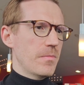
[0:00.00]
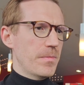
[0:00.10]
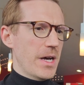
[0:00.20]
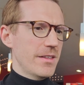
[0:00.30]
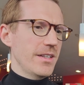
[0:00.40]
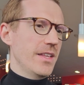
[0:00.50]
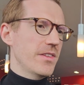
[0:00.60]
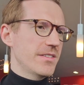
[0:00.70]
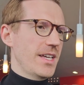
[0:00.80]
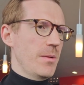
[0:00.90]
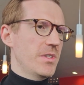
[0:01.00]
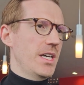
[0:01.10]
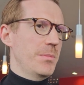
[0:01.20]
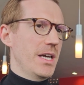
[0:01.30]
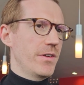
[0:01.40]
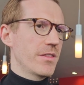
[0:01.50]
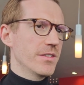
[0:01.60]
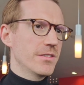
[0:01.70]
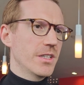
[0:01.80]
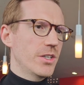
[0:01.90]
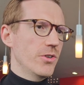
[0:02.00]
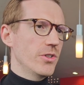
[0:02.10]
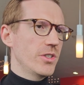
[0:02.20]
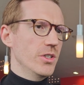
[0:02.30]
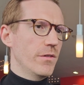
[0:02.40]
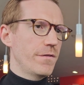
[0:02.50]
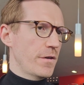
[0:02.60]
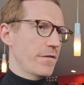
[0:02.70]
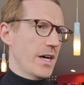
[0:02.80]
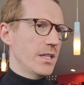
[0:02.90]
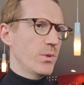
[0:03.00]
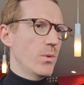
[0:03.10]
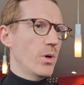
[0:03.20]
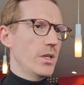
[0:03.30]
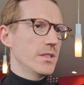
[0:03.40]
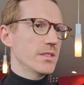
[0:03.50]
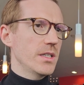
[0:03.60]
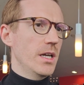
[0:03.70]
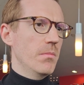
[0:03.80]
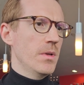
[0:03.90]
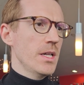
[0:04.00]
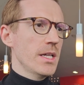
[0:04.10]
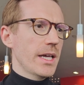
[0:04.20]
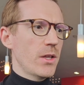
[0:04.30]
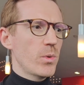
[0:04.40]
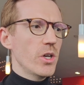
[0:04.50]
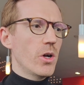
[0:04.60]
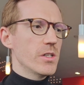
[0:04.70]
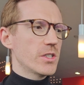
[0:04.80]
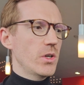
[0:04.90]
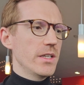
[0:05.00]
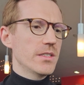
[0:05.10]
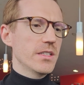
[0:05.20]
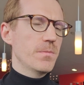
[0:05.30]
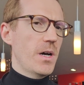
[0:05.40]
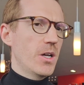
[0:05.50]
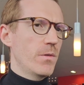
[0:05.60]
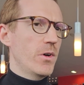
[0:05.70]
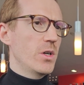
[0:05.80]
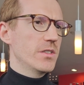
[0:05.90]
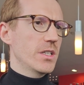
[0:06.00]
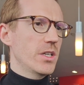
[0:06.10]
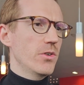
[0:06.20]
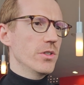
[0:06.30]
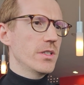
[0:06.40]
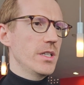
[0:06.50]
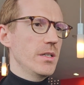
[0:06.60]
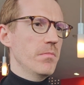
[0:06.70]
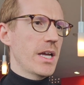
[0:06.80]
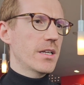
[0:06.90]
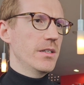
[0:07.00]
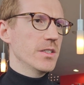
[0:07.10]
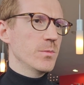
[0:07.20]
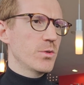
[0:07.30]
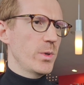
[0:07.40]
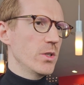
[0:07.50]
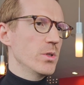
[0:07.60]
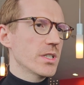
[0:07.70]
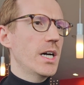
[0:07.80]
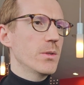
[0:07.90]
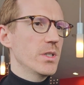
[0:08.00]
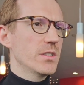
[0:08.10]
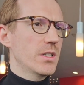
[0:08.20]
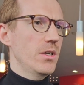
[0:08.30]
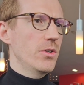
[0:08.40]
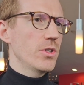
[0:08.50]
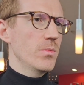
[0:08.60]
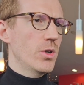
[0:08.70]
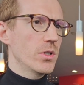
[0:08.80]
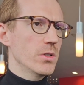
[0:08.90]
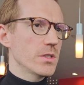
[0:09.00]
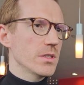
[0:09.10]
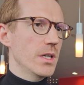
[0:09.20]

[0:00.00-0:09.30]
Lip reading: but at the same time having the security of hardware wallets. And we also, as part of our security mechanisms, we use hardware security modules,